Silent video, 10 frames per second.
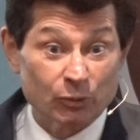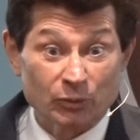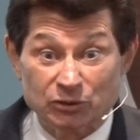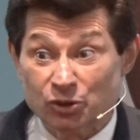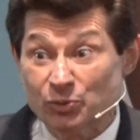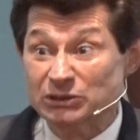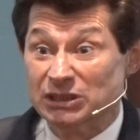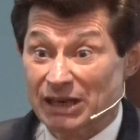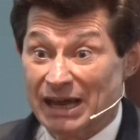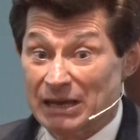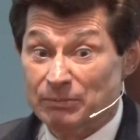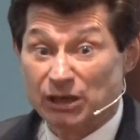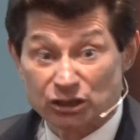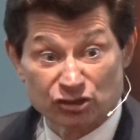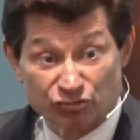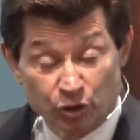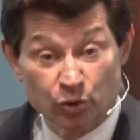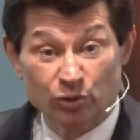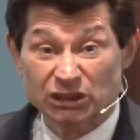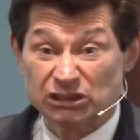what we're doing today because
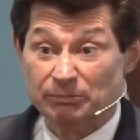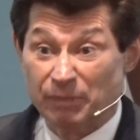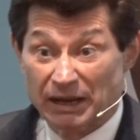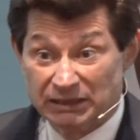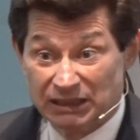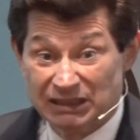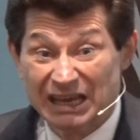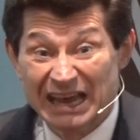food is abundant.